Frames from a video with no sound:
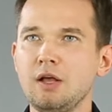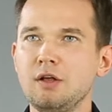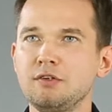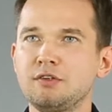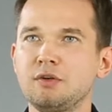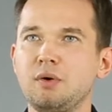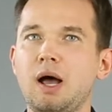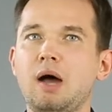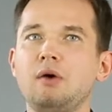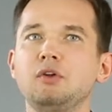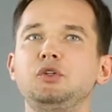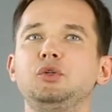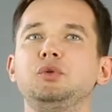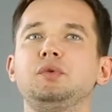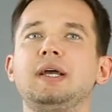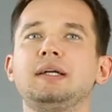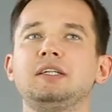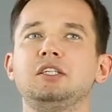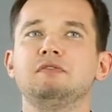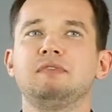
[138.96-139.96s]
So how do you
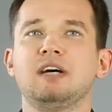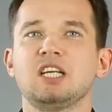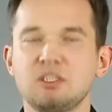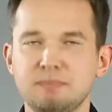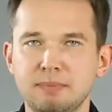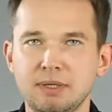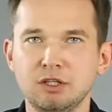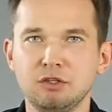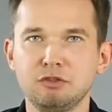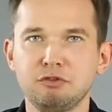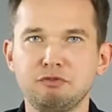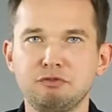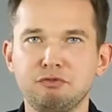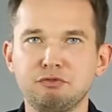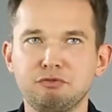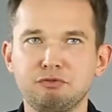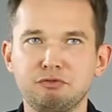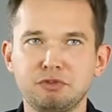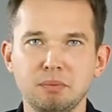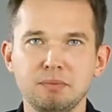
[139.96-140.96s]
get investment
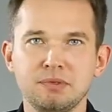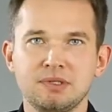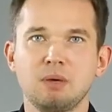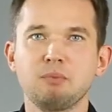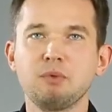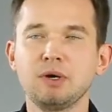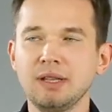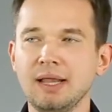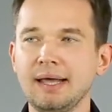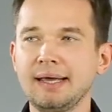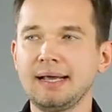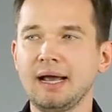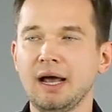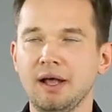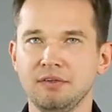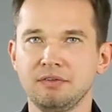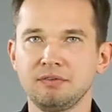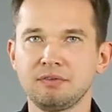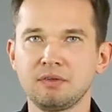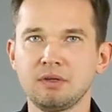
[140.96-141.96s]
from someone like
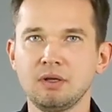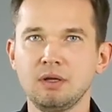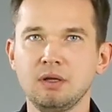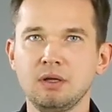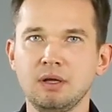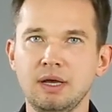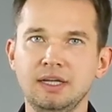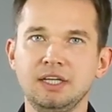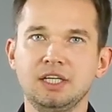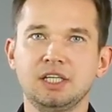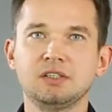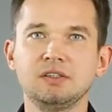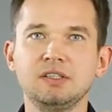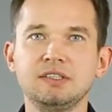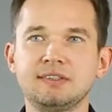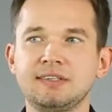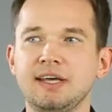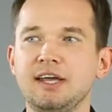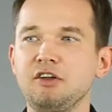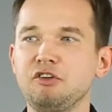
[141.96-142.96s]
us? An early
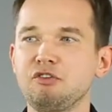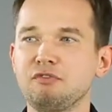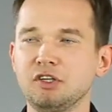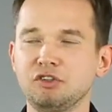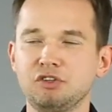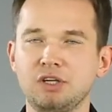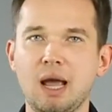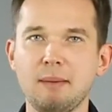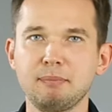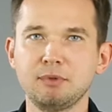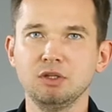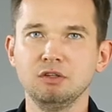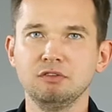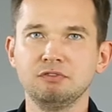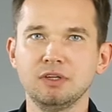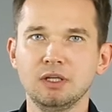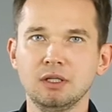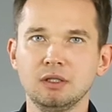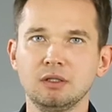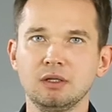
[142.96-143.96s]
stage venture capital
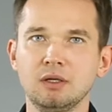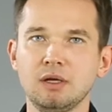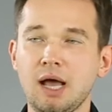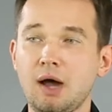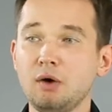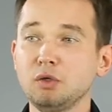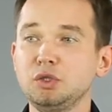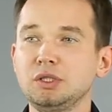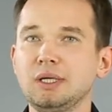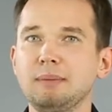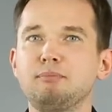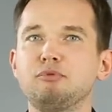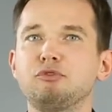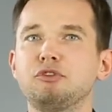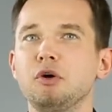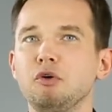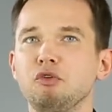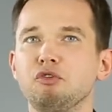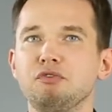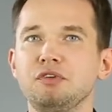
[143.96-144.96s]
fund. How do you
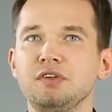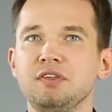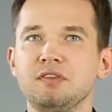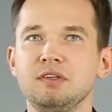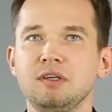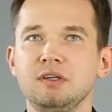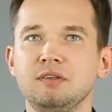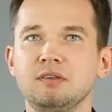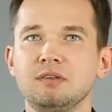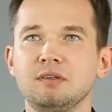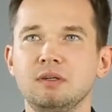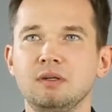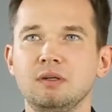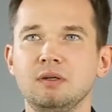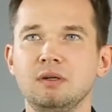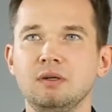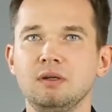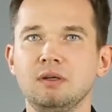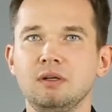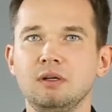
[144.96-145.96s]
approach VCs?
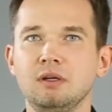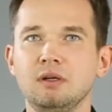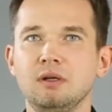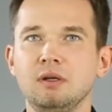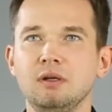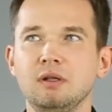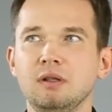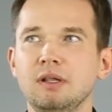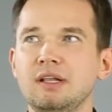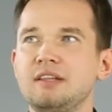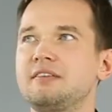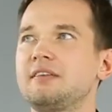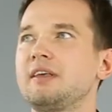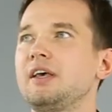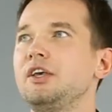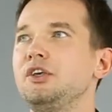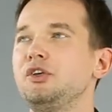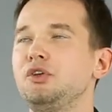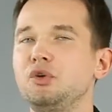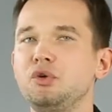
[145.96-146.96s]
Let's
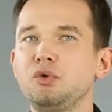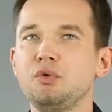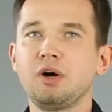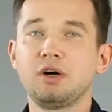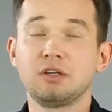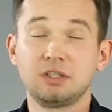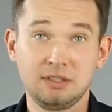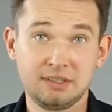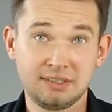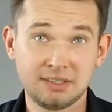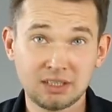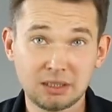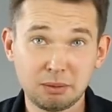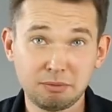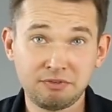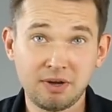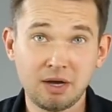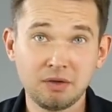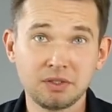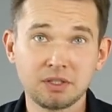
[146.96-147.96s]
say you are a
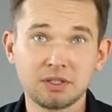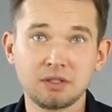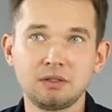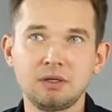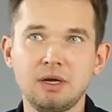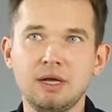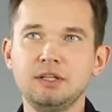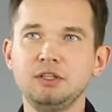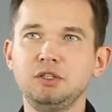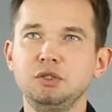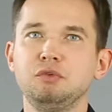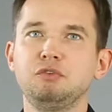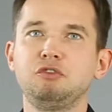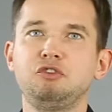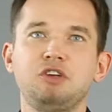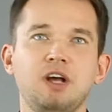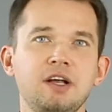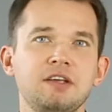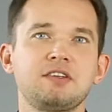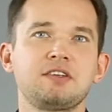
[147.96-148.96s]
startup founder and you've
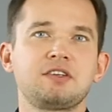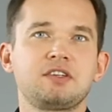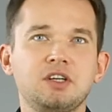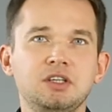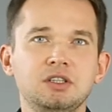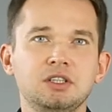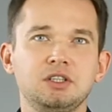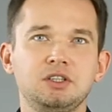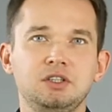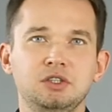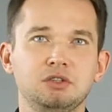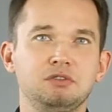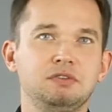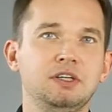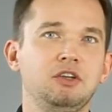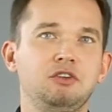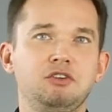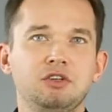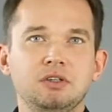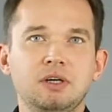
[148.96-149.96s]
just started your
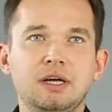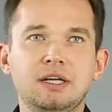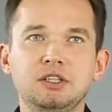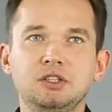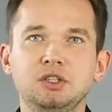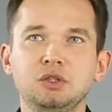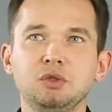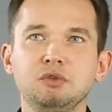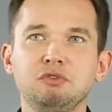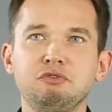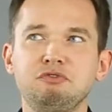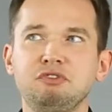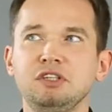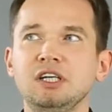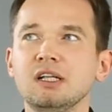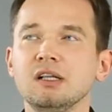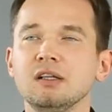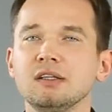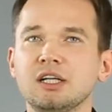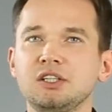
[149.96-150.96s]
venture and you
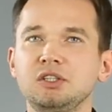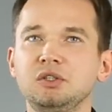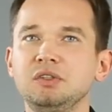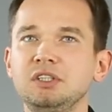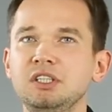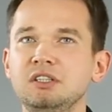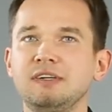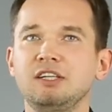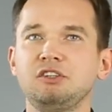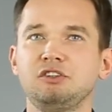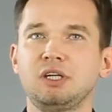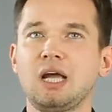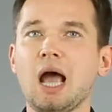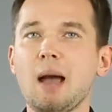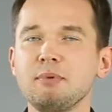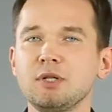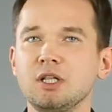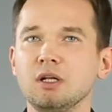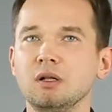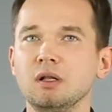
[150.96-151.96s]
feel that you need venture
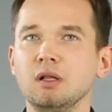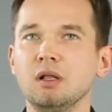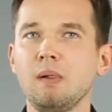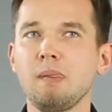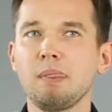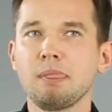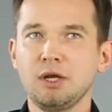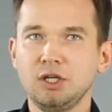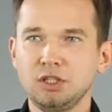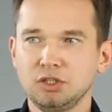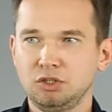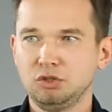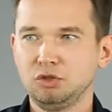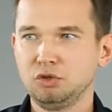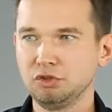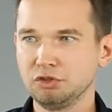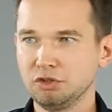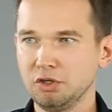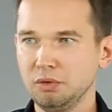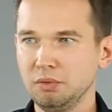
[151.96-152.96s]
capital in order
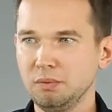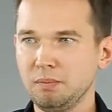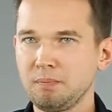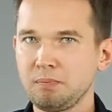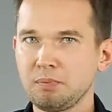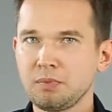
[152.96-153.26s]
to grow.